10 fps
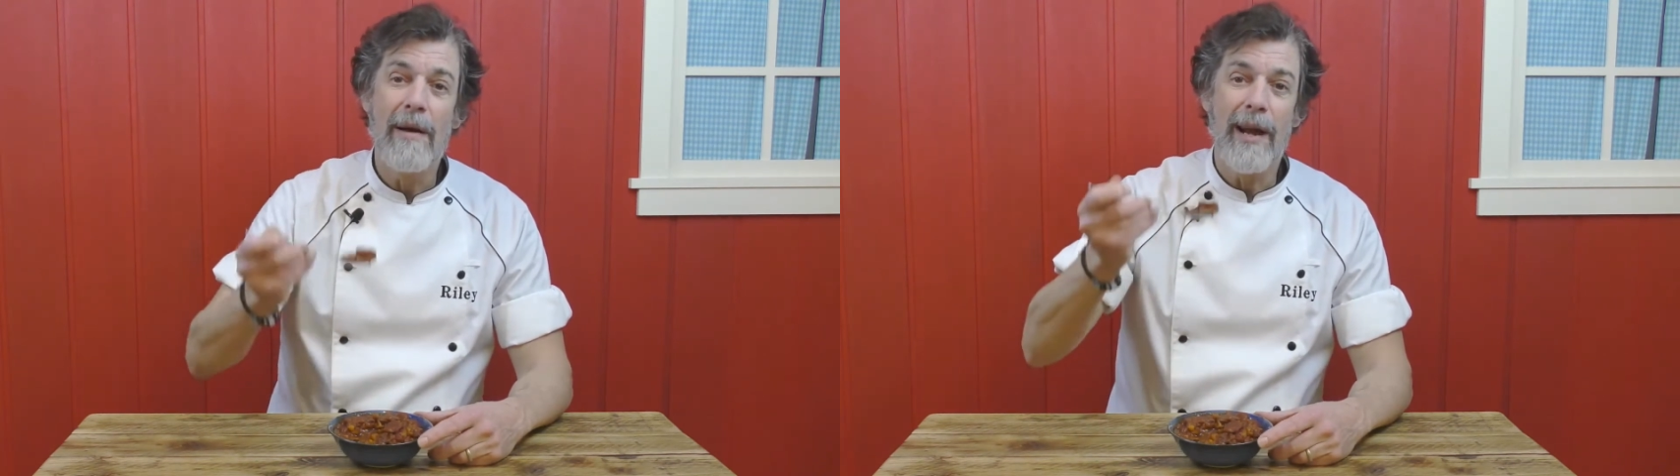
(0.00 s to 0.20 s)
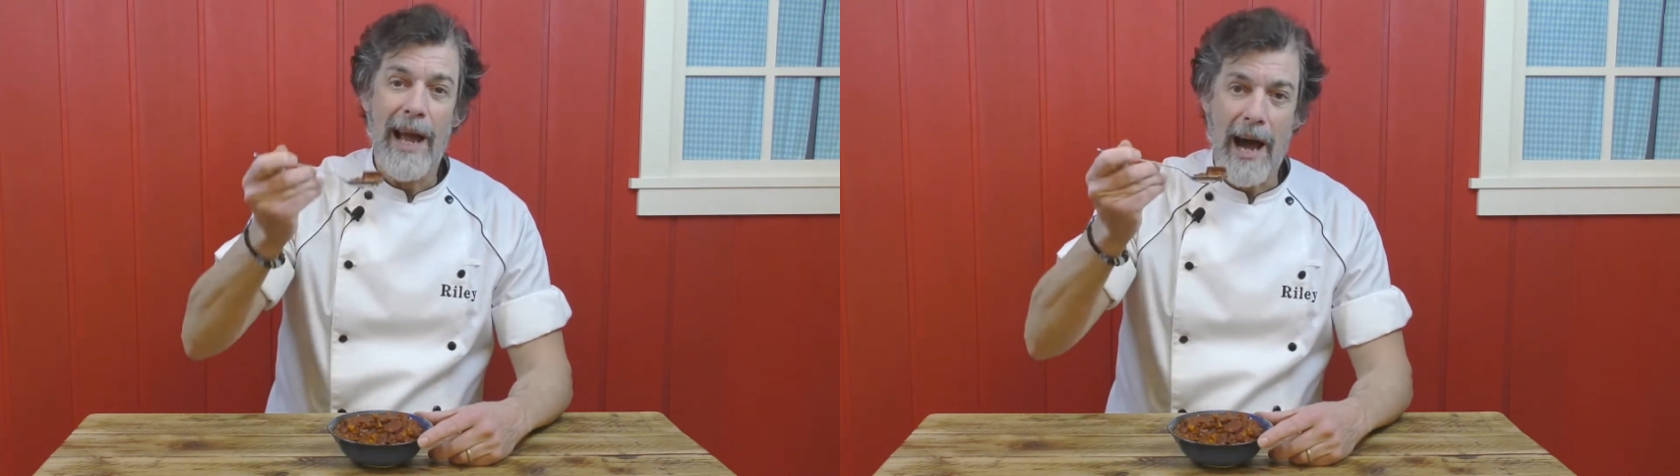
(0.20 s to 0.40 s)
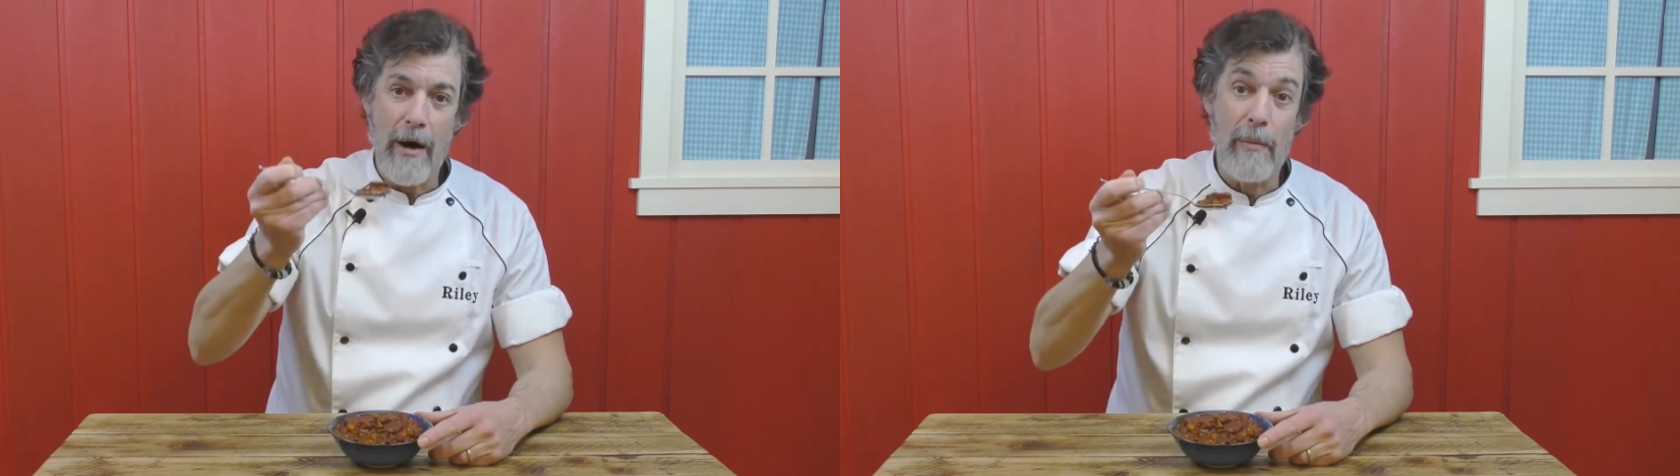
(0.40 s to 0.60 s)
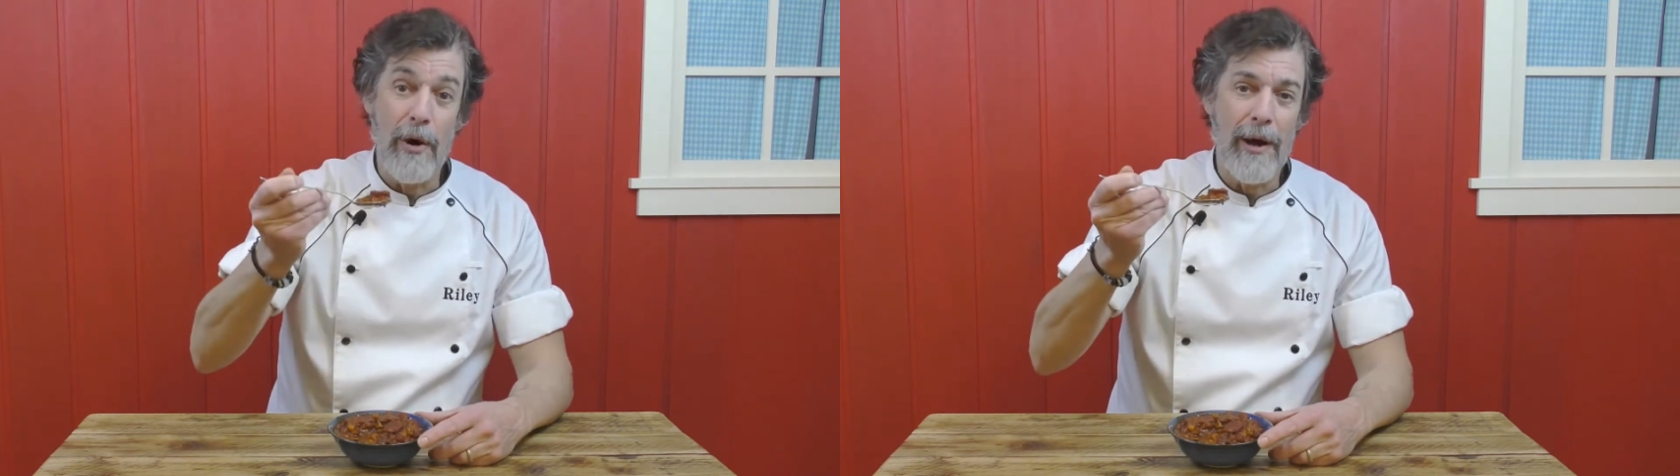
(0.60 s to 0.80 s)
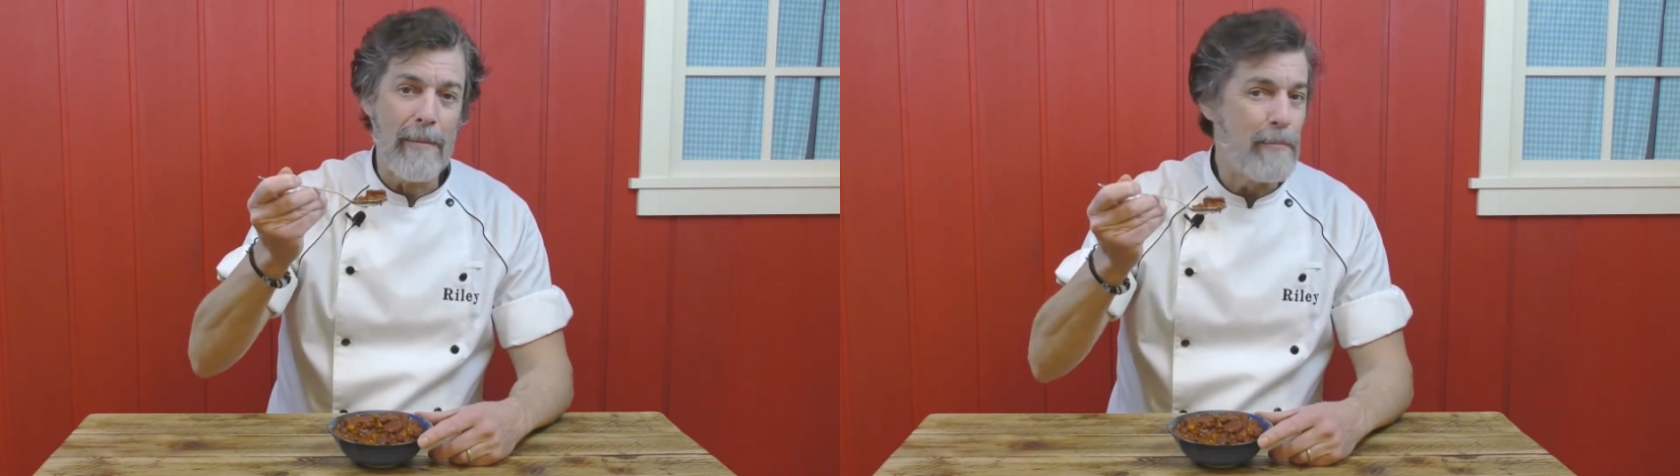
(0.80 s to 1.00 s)

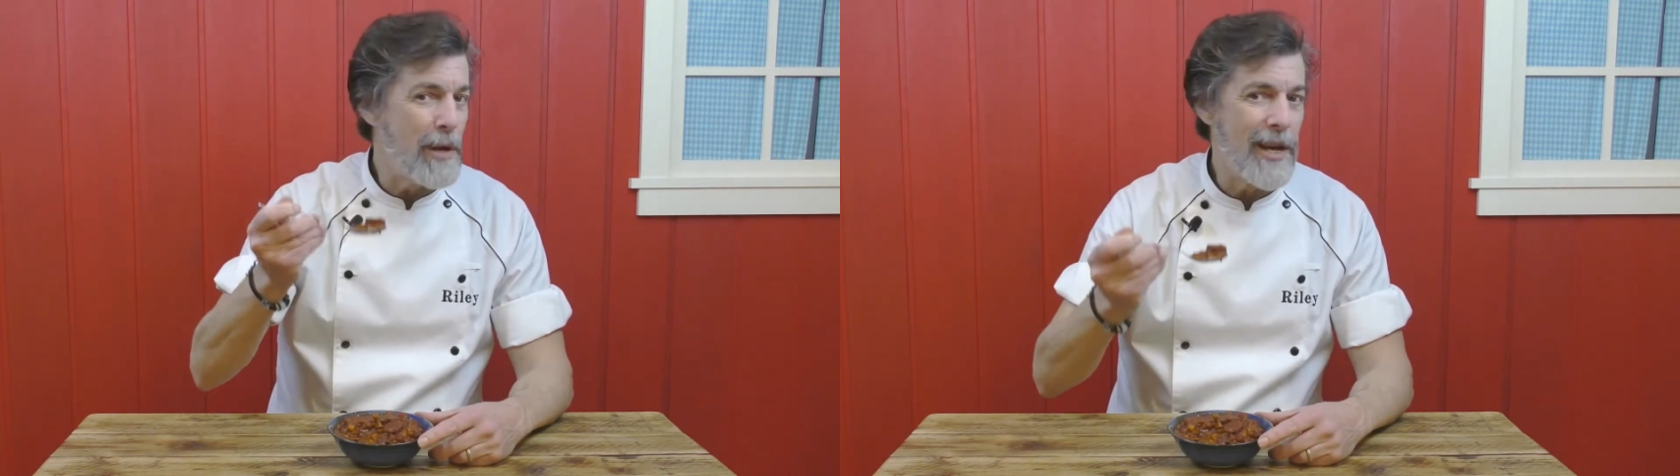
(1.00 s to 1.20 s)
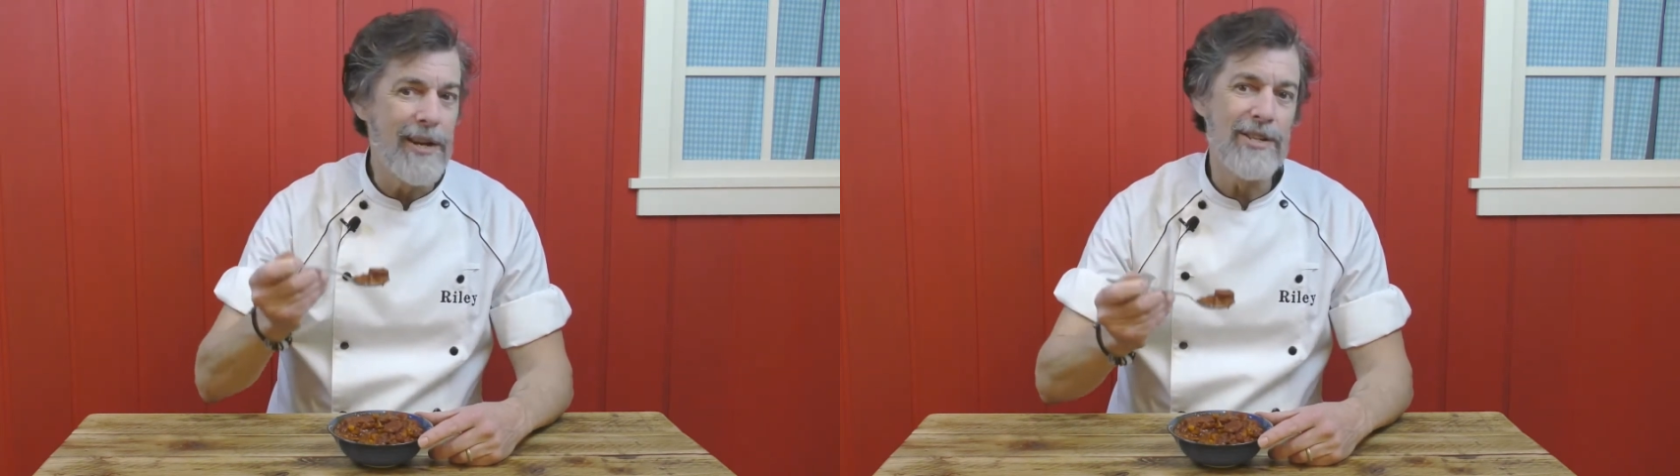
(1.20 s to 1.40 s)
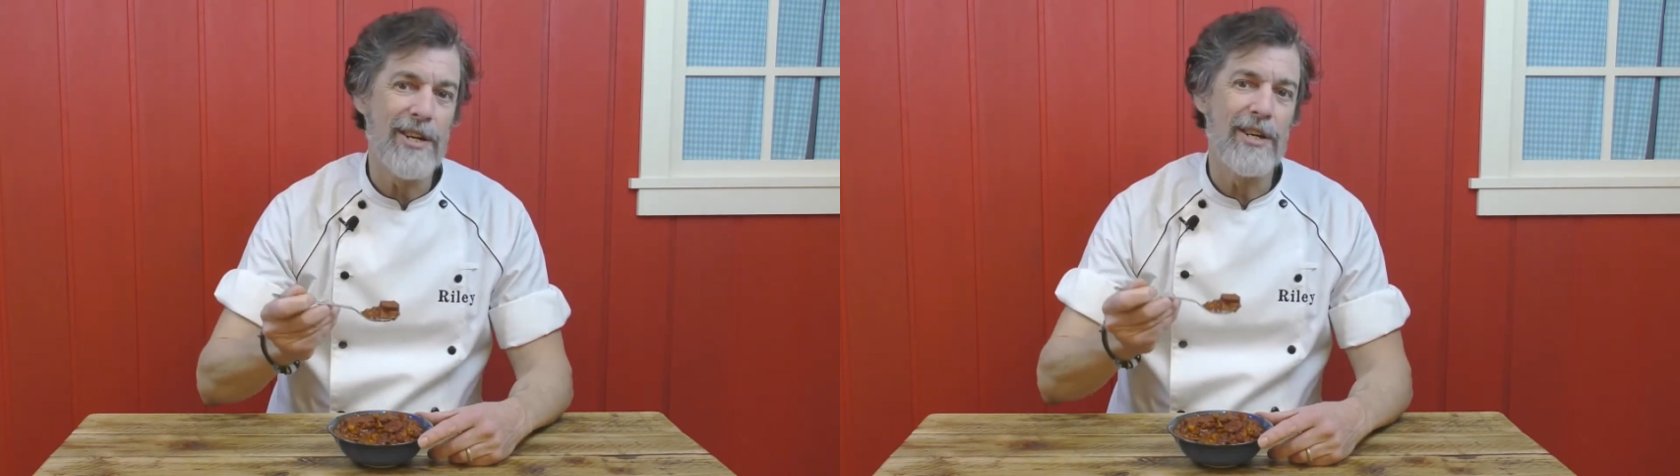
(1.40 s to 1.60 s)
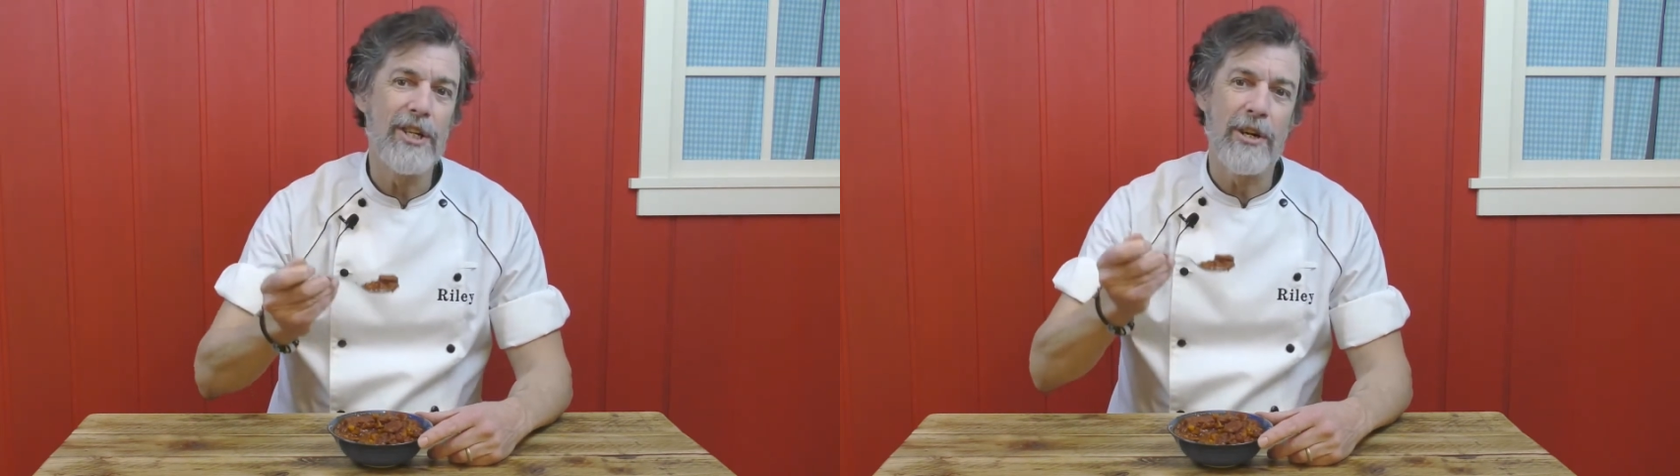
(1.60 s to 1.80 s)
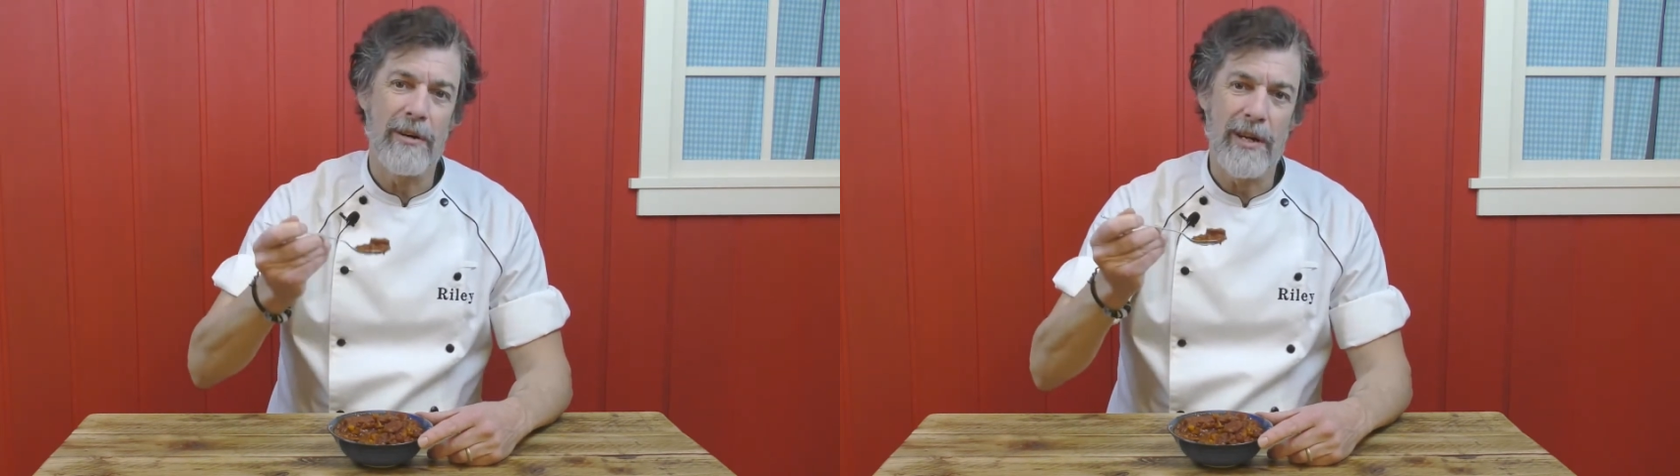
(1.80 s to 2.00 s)
cowboy beans and
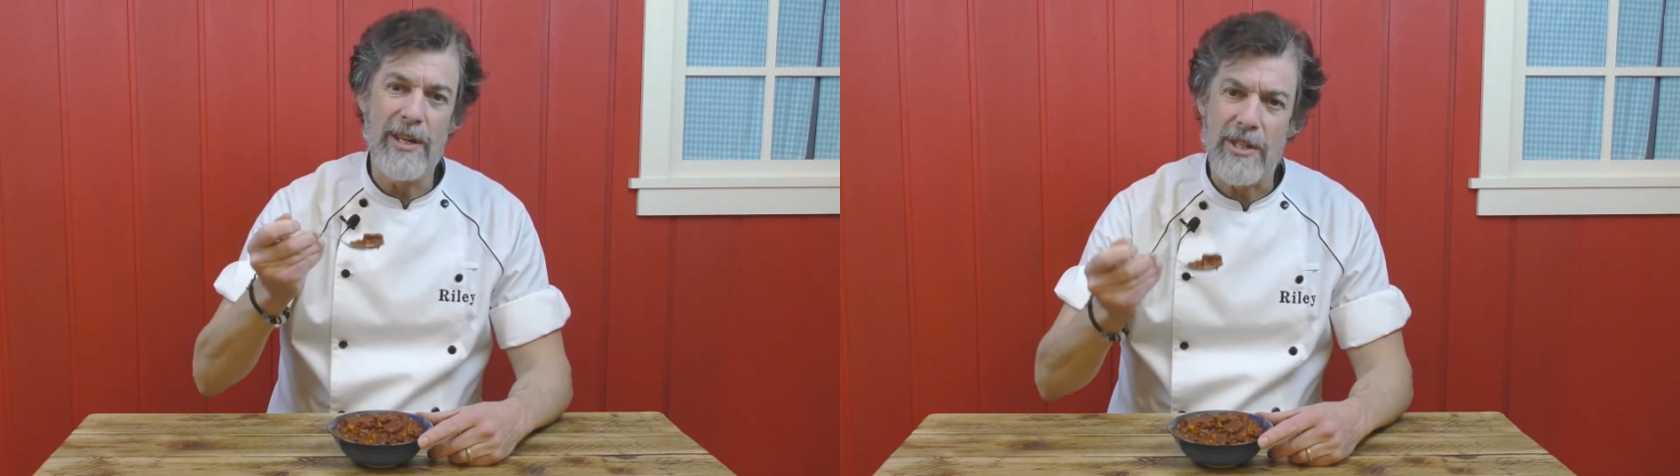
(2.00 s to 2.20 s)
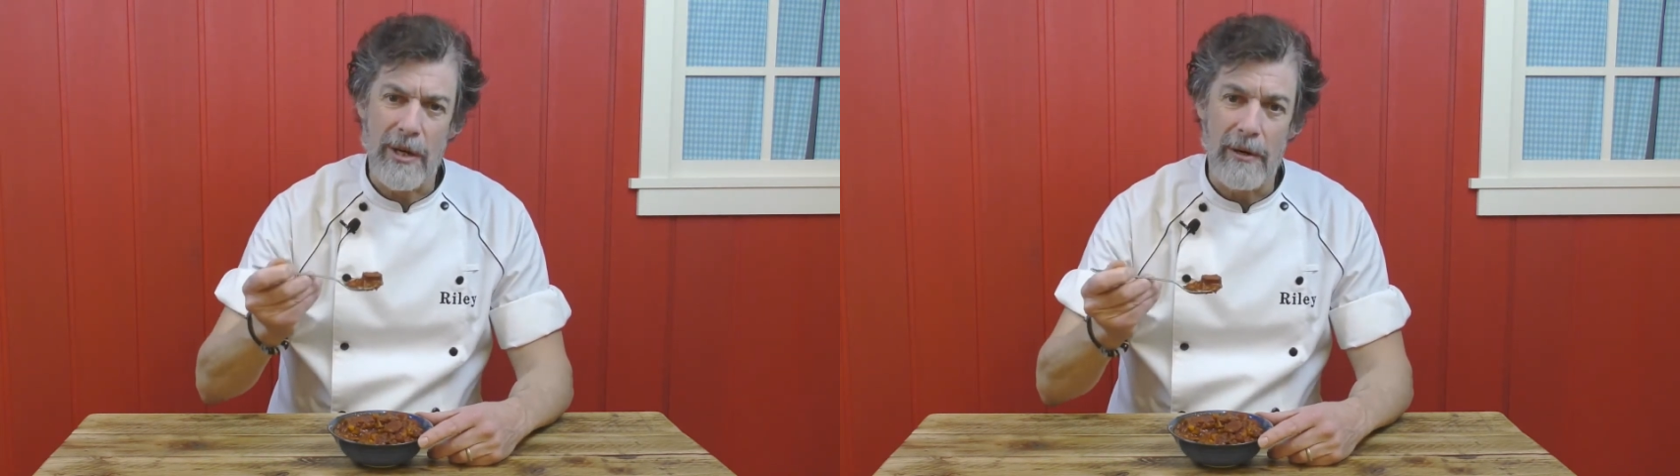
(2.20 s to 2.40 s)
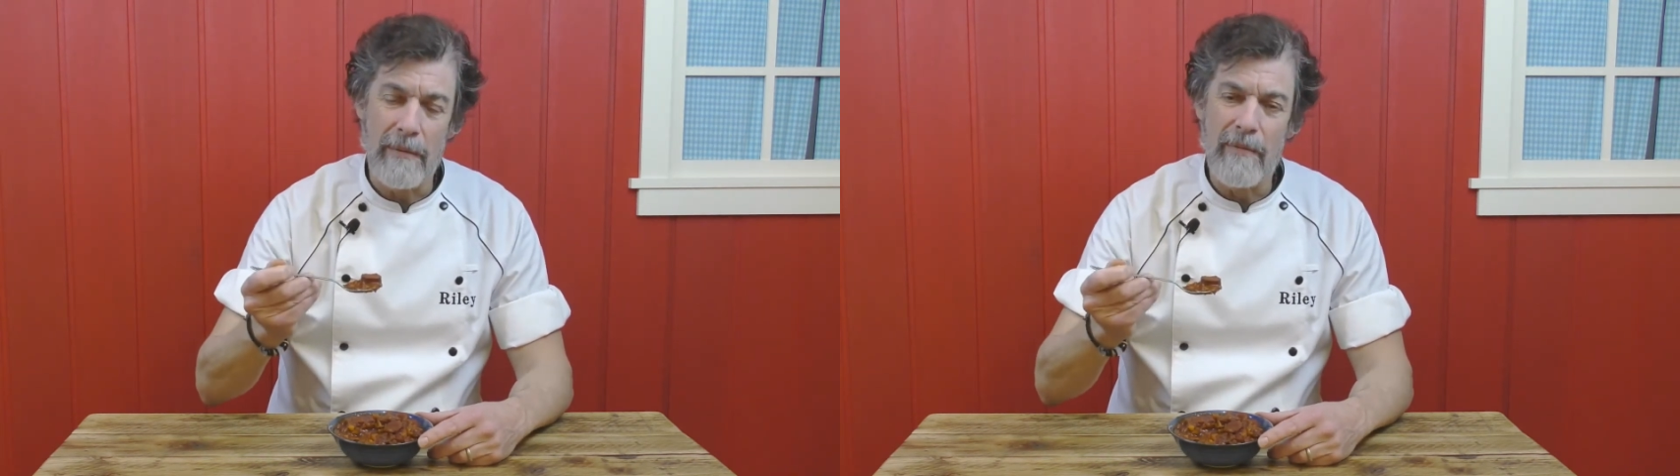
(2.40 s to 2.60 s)
chorizo.